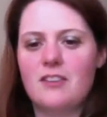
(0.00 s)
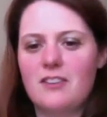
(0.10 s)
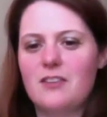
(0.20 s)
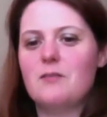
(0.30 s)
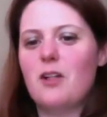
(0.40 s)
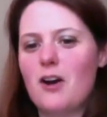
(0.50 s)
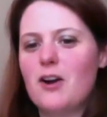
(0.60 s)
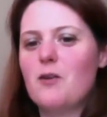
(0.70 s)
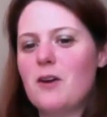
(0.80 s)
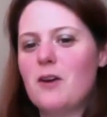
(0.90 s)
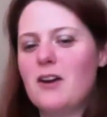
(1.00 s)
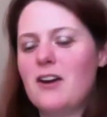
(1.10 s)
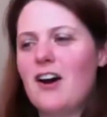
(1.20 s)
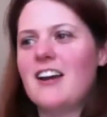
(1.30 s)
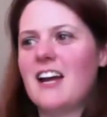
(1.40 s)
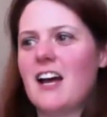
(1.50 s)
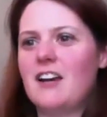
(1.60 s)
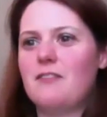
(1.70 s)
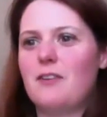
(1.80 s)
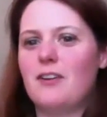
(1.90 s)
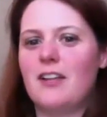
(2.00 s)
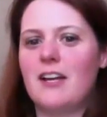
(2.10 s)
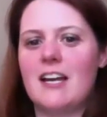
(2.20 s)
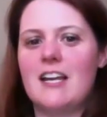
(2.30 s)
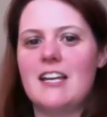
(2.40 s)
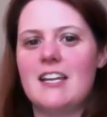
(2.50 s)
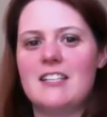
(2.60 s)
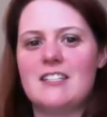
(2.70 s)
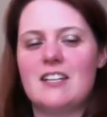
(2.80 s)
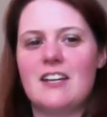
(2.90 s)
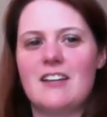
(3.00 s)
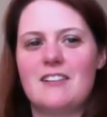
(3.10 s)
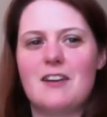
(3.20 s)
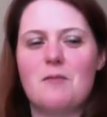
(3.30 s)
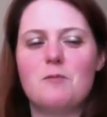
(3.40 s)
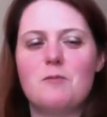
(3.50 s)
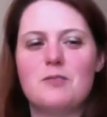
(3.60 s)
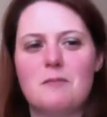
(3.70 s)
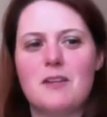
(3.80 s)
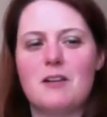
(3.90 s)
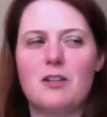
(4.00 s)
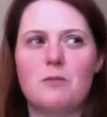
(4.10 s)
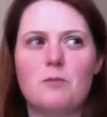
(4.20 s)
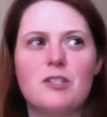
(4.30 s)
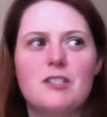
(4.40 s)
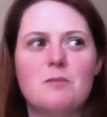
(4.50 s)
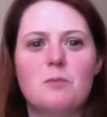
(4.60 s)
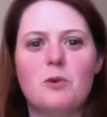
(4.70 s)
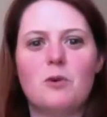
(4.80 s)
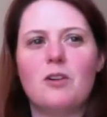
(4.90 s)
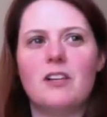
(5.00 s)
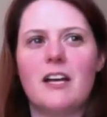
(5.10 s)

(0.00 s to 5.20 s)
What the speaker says: the longer it went on, I kind of felt like I needed to come up with something a little more simple,